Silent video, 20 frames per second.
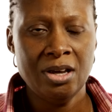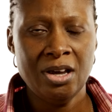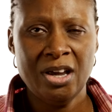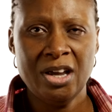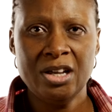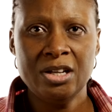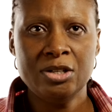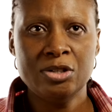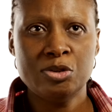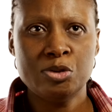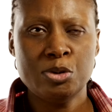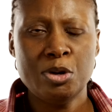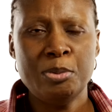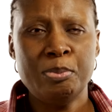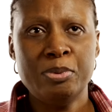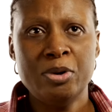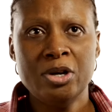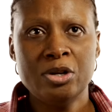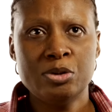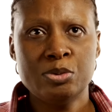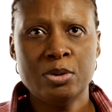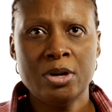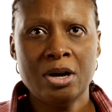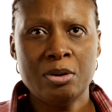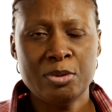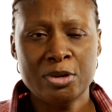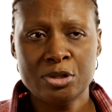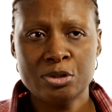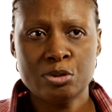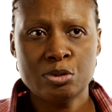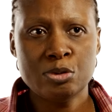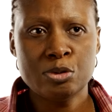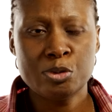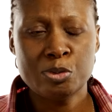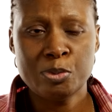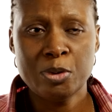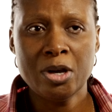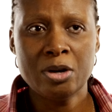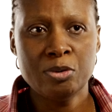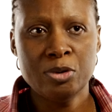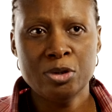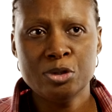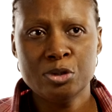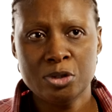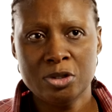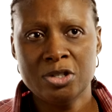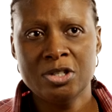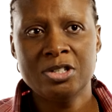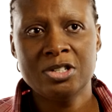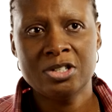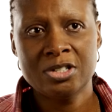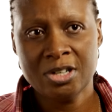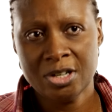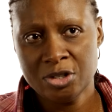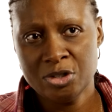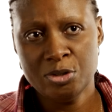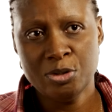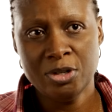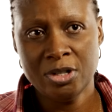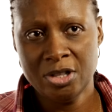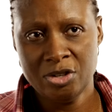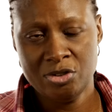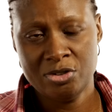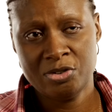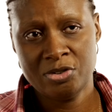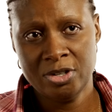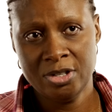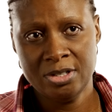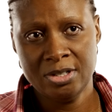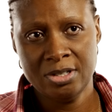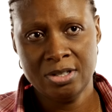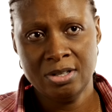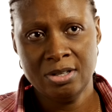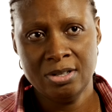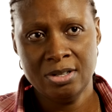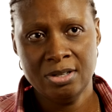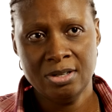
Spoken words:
And to a point where I was told, we are going to discharge you in the streets.